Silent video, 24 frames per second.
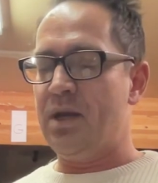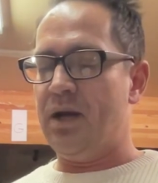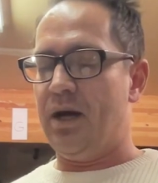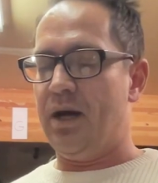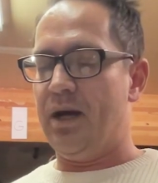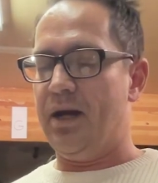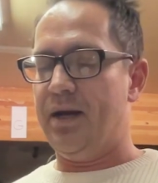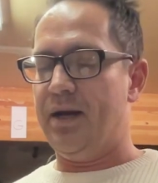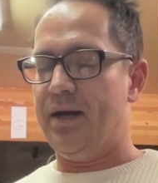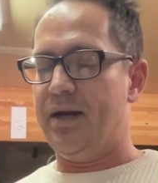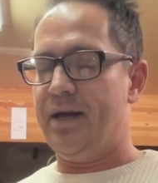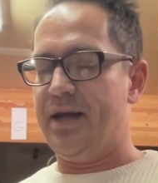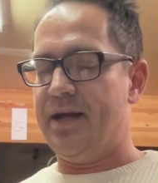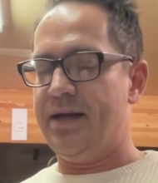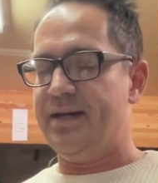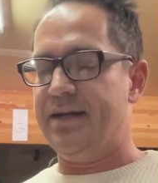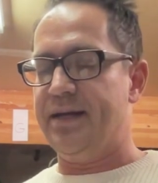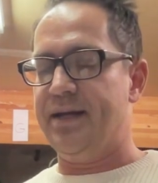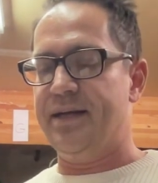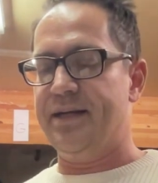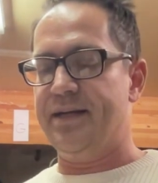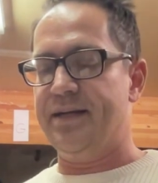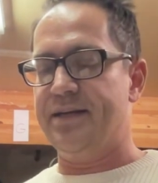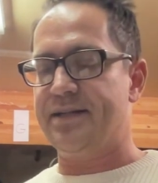Uh, it
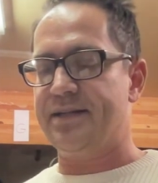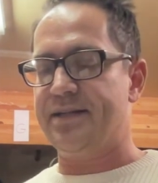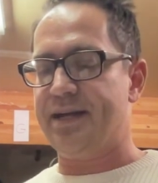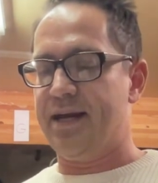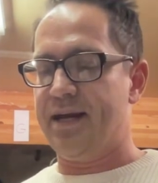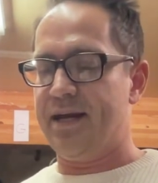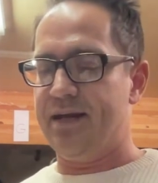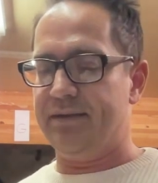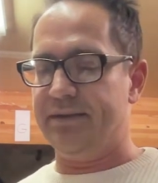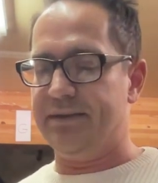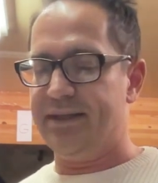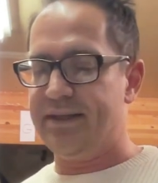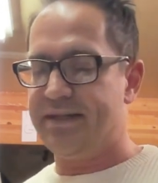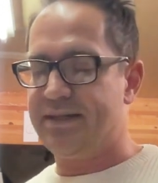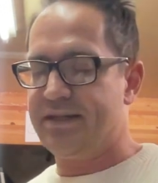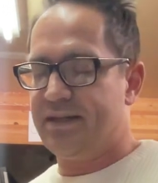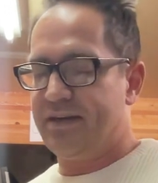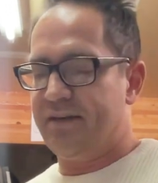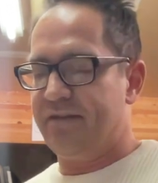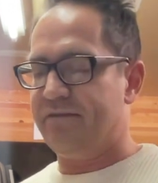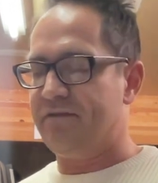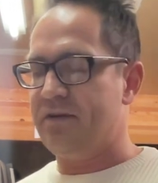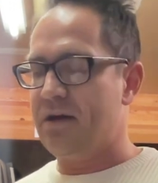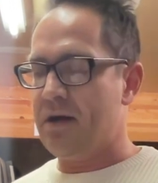is a list
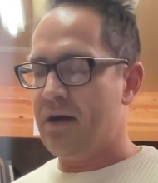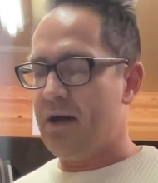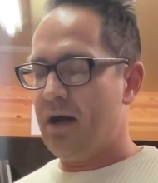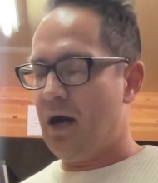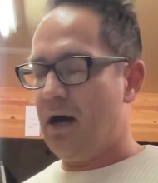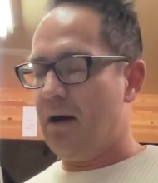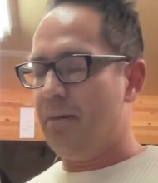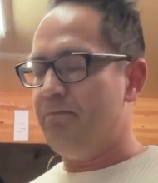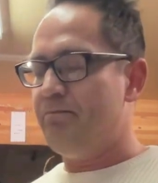of uh,